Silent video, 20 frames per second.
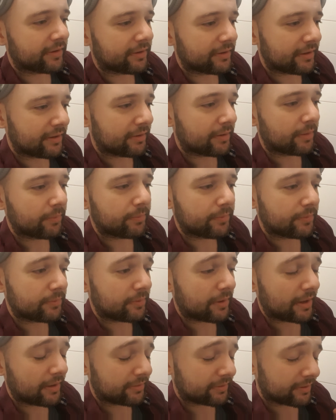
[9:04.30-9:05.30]
and he,
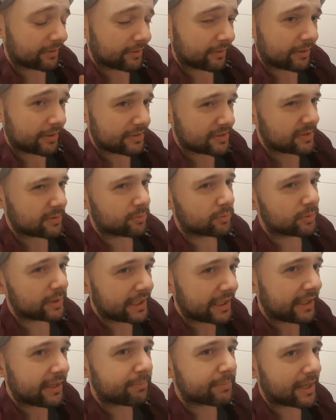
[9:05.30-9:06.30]
um, and the, he
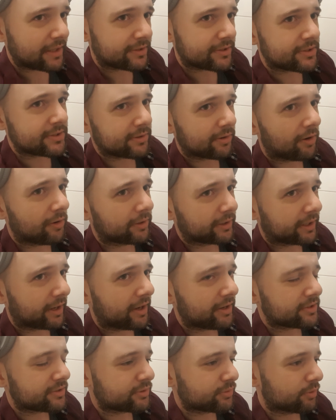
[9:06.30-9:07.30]
really makes a strong
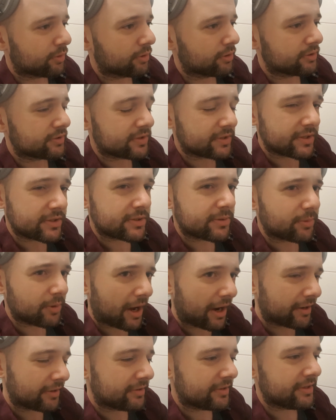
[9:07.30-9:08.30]
case towards this
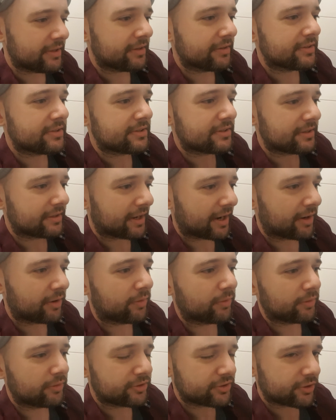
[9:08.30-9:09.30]
ideal
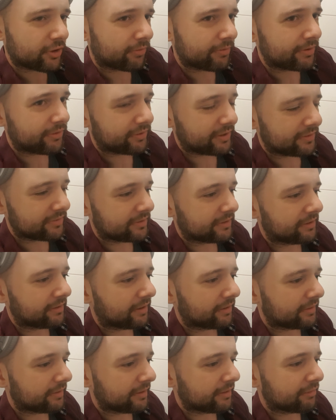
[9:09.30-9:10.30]
scenario of solving things in an
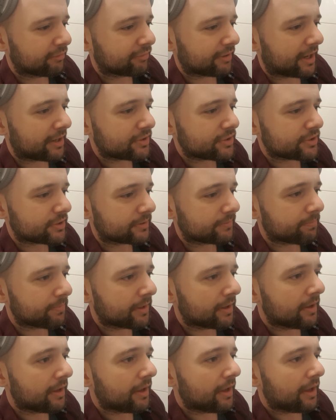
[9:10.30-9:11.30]
ideal fashion.
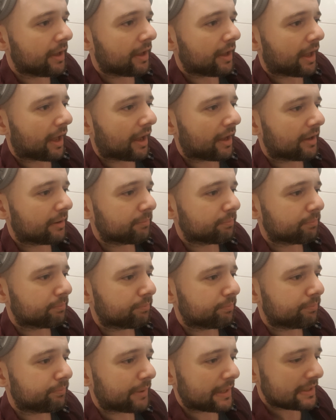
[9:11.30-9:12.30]
And
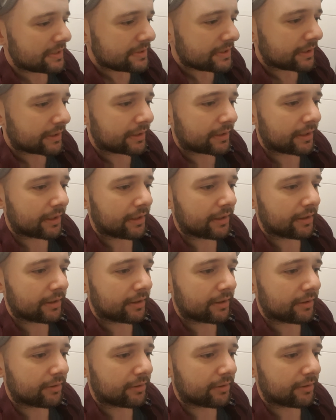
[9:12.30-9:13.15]
basically,